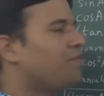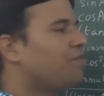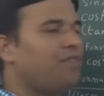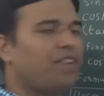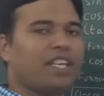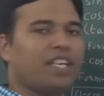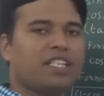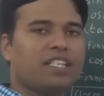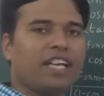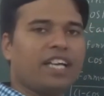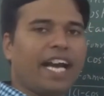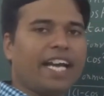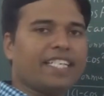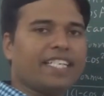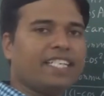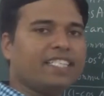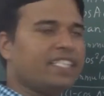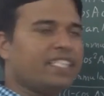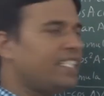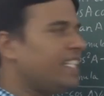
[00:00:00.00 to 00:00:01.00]
first
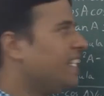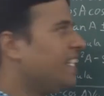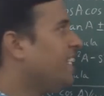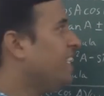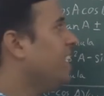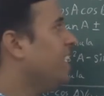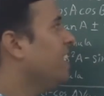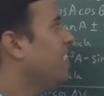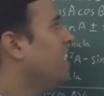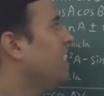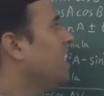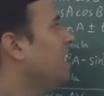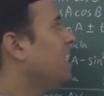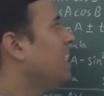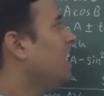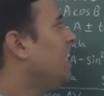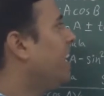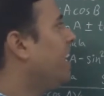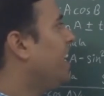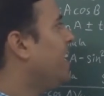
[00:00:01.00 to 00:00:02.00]
identity
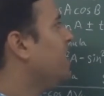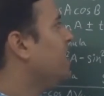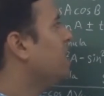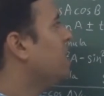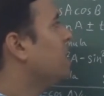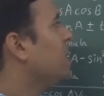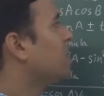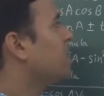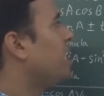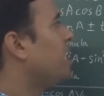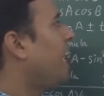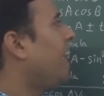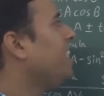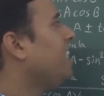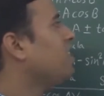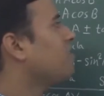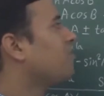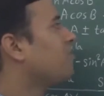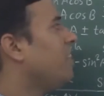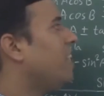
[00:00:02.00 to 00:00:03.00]
as
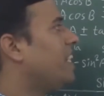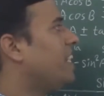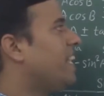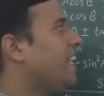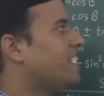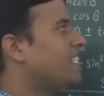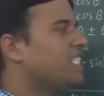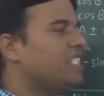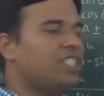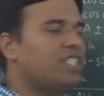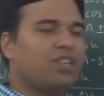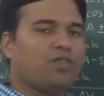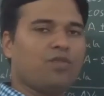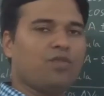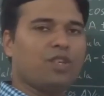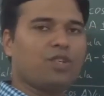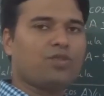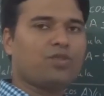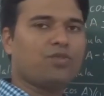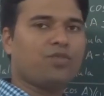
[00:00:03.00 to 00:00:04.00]
sin square x is
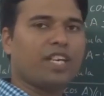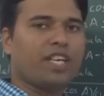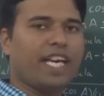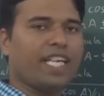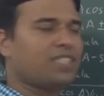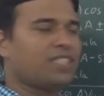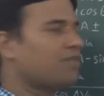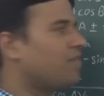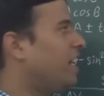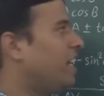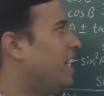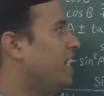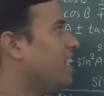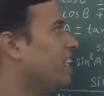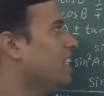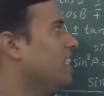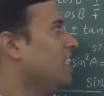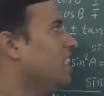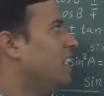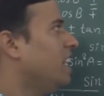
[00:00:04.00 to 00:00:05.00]
equals to k
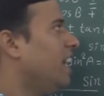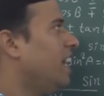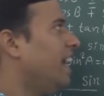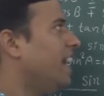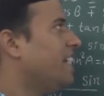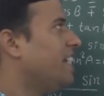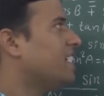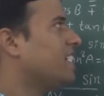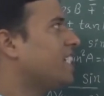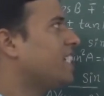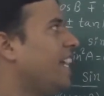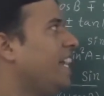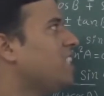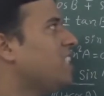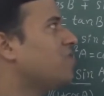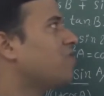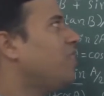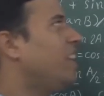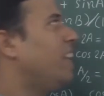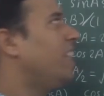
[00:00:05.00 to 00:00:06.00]
square, and k
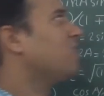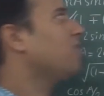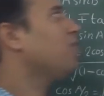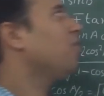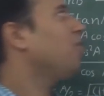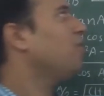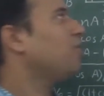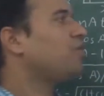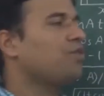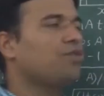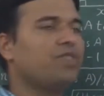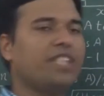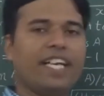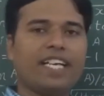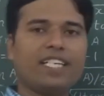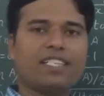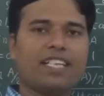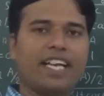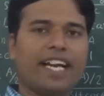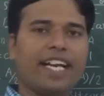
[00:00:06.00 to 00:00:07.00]
square goes to
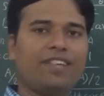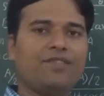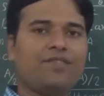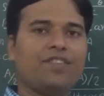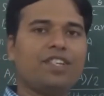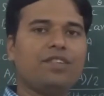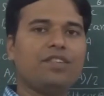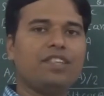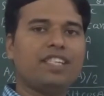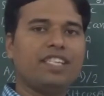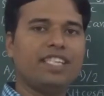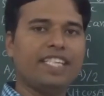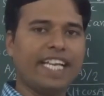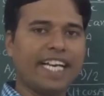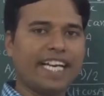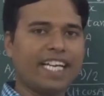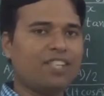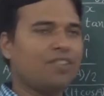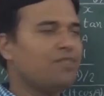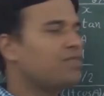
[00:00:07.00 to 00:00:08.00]
that side with
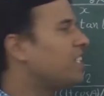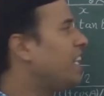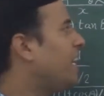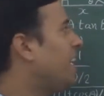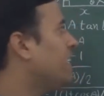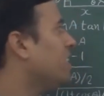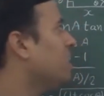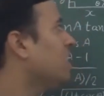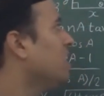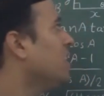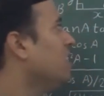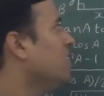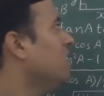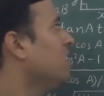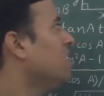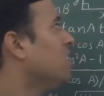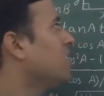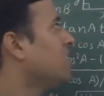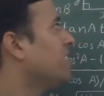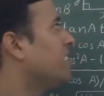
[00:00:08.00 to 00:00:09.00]
negative sign,
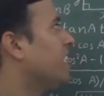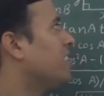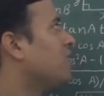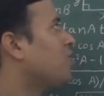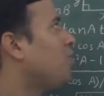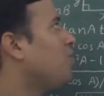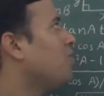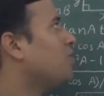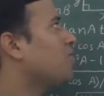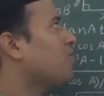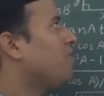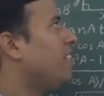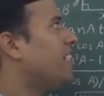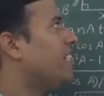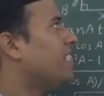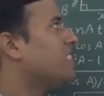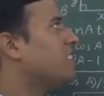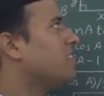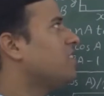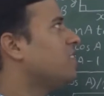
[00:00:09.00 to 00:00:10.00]
then cos square
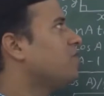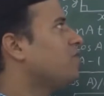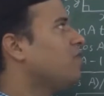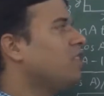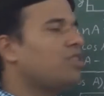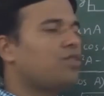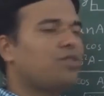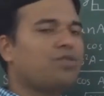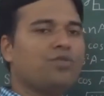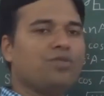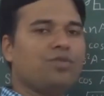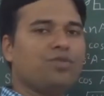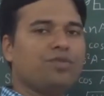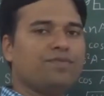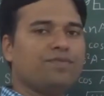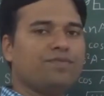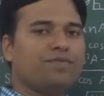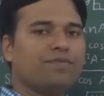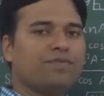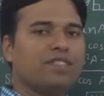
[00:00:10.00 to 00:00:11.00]
x is equals to
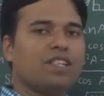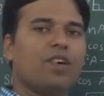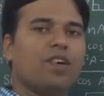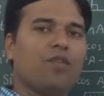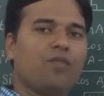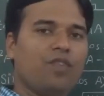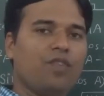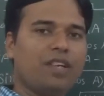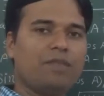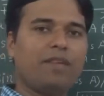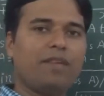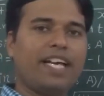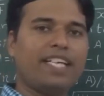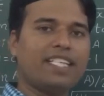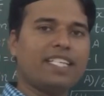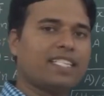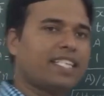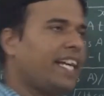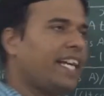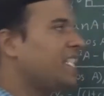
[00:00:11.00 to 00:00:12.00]
1
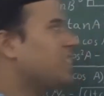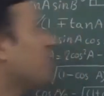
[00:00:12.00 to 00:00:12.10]
minus k